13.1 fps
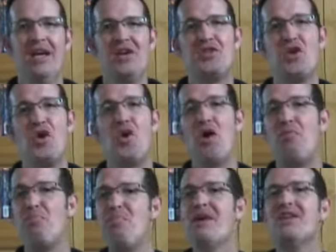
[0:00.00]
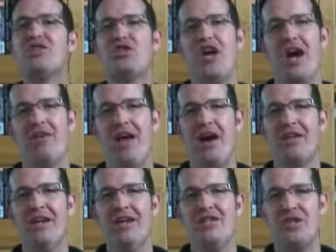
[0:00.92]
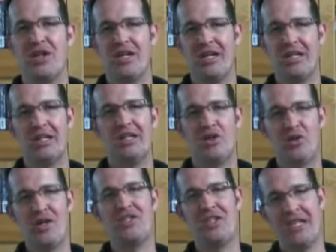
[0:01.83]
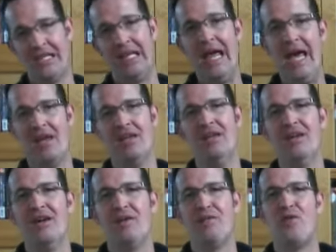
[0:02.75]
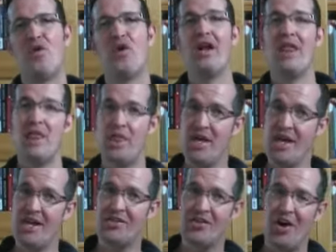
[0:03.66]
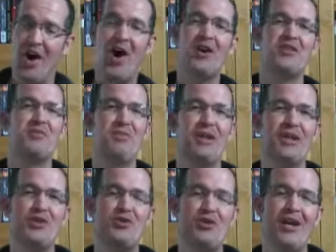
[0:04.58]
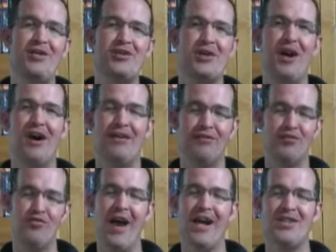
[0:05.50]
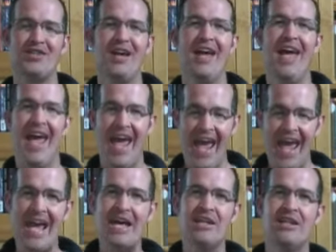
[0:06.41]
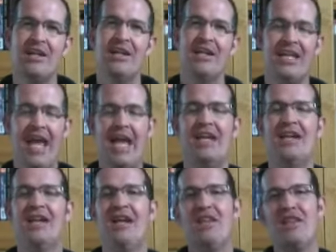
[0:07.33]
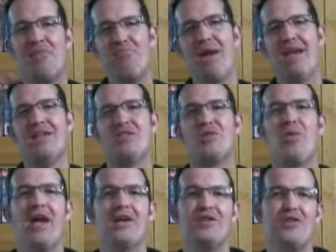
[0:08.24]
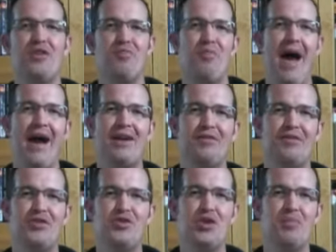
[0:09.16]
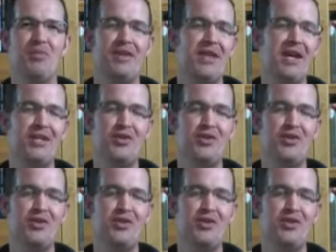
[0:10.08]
So a big shout out to Chris Glenn for this awesome illustration of Rex and Kanan that made its way into the back of the ship that they had